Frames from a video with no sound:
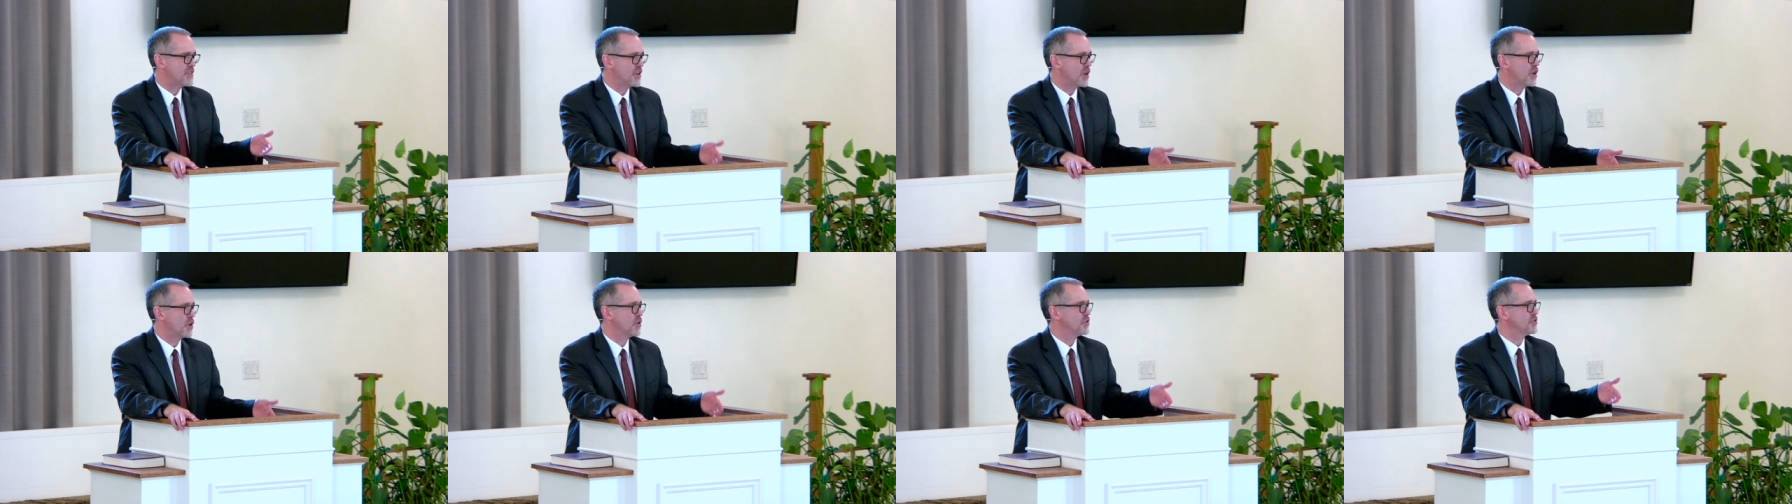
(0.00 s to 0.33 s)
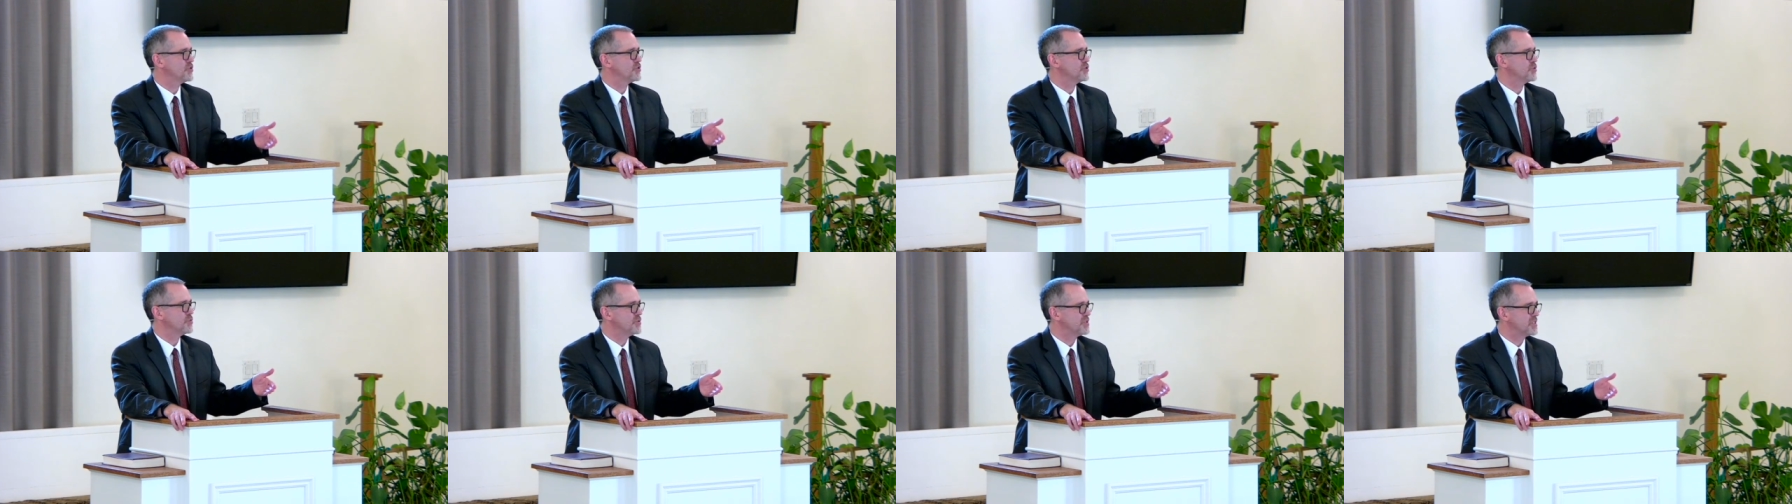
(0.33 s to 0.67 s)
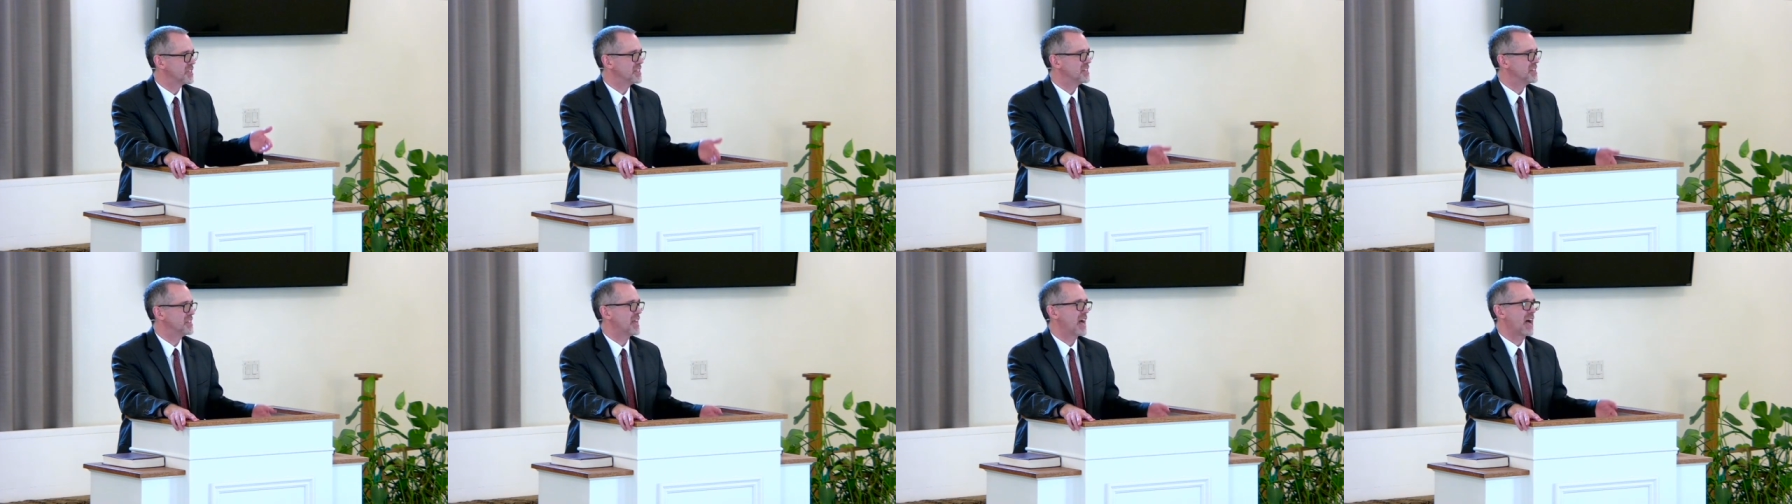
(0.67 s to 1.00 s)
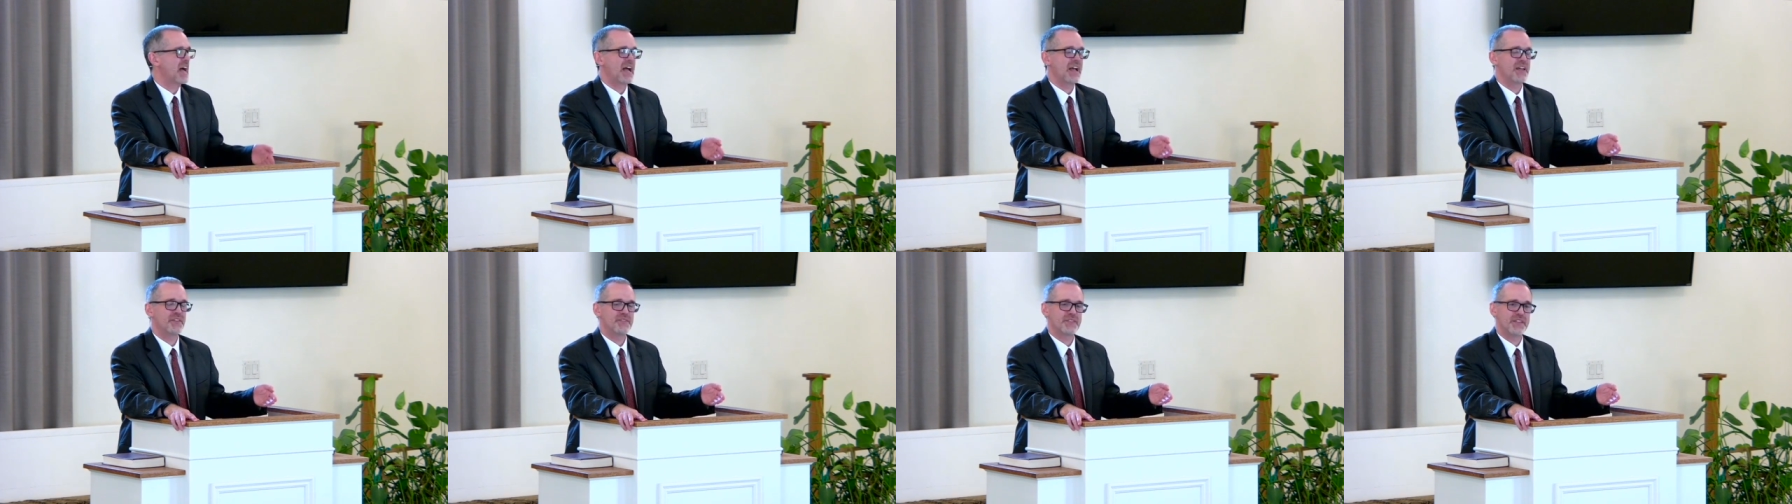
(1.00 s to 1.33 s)
Those who
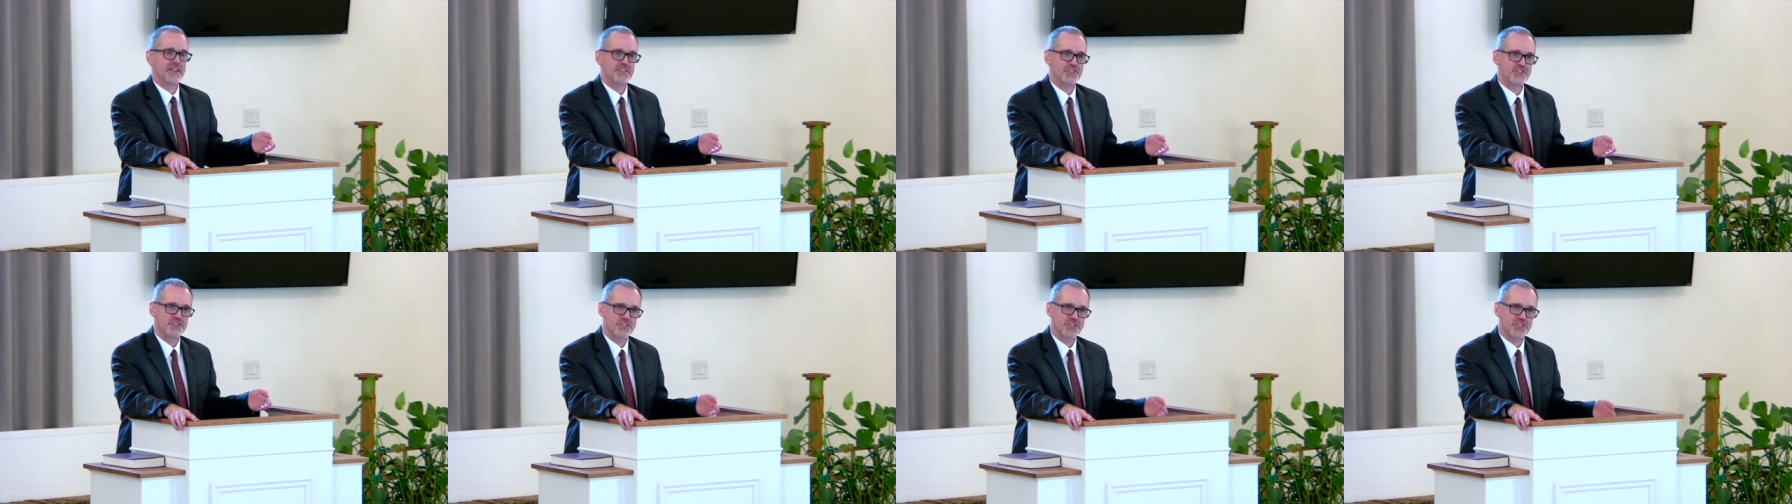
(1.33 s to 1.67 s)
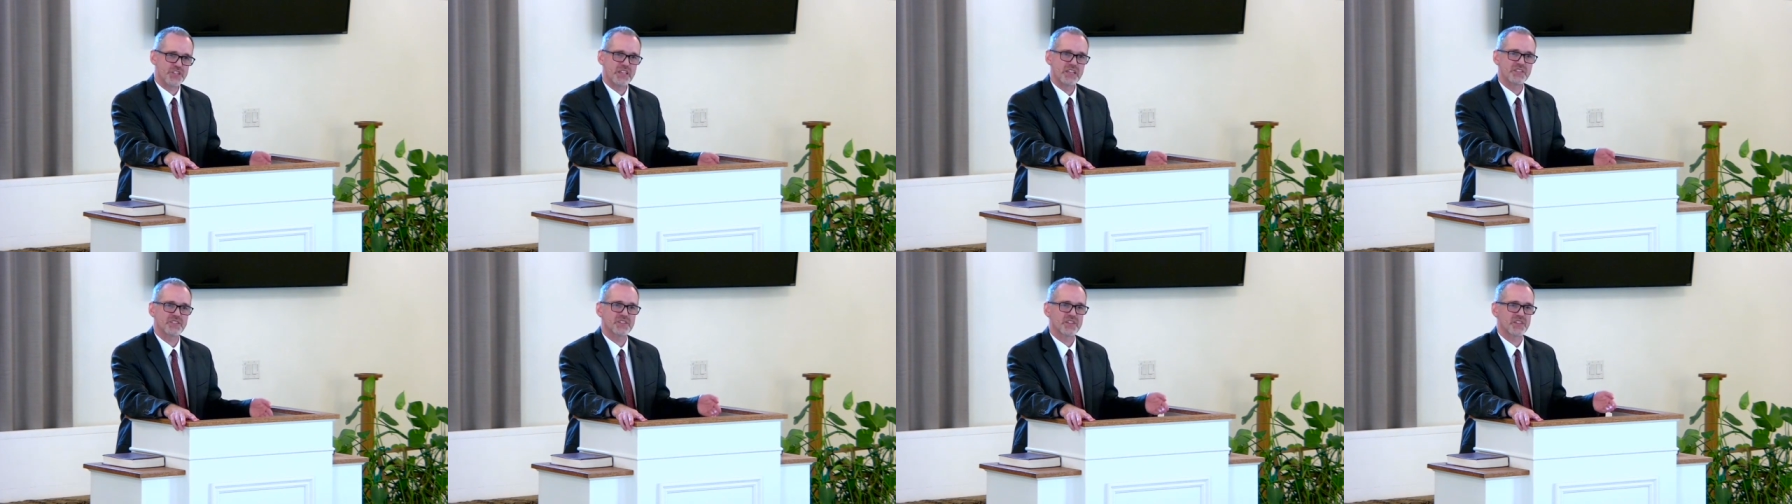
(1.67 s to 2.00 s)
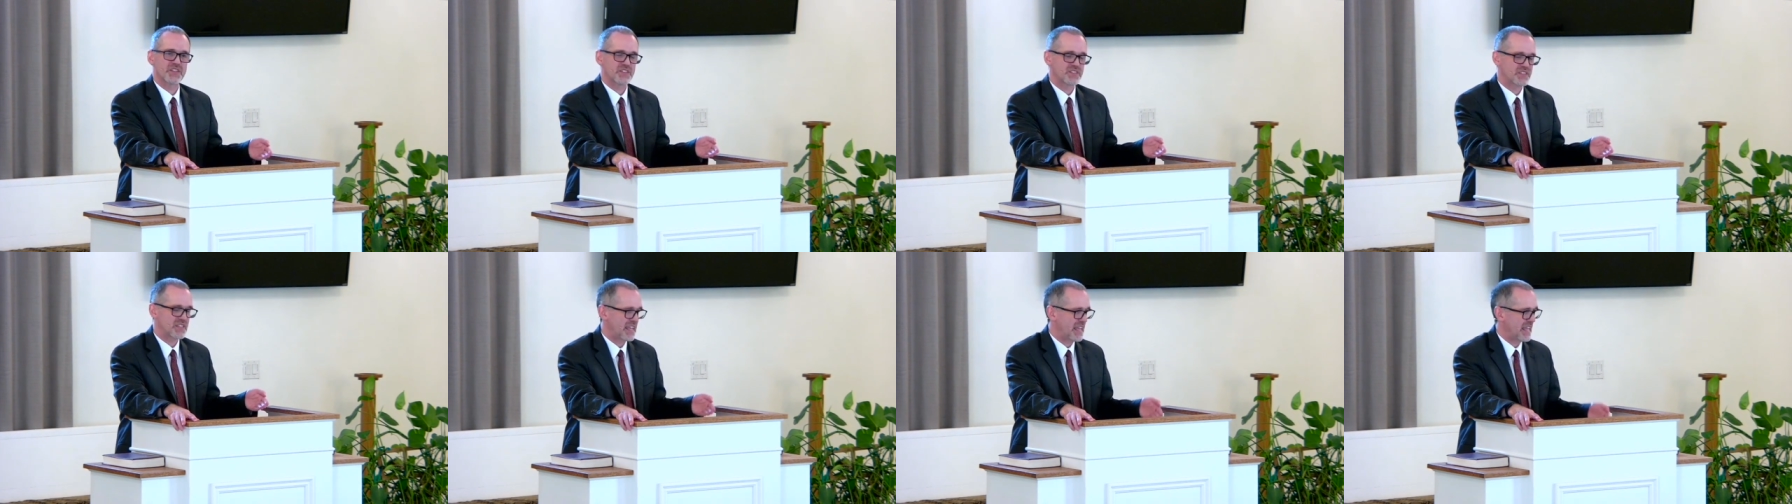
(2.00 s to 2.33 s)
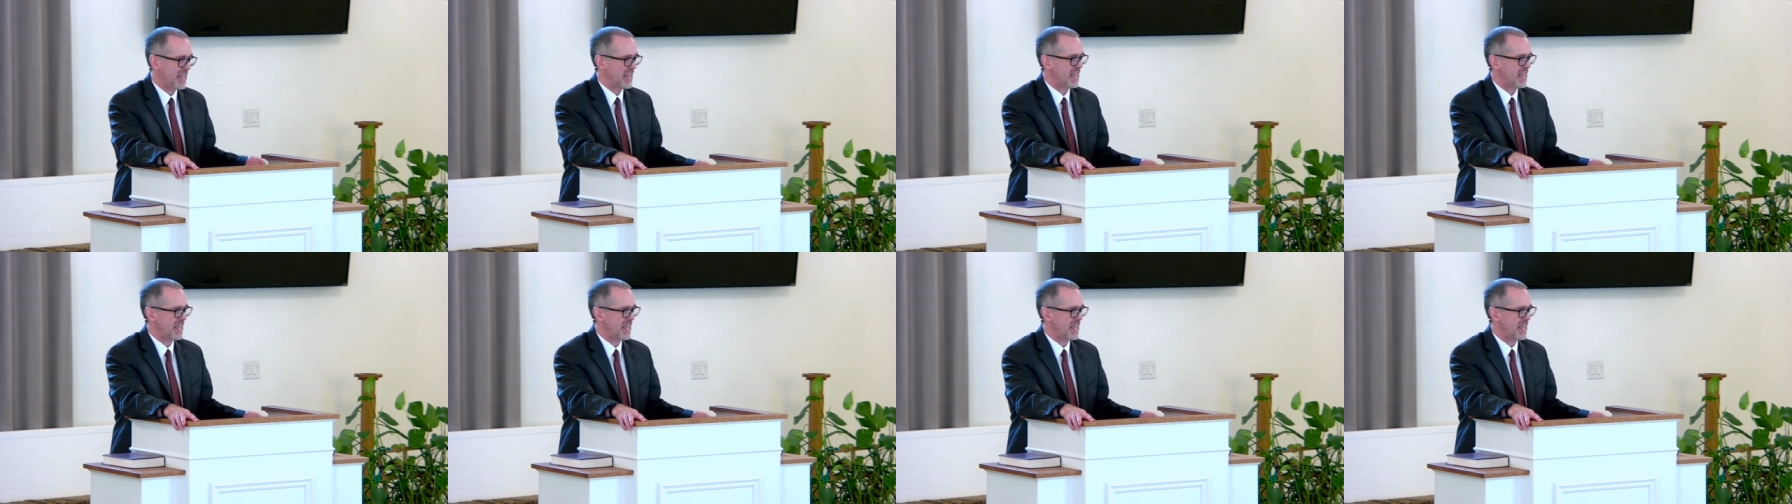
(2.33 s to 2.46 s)
deny that Jesus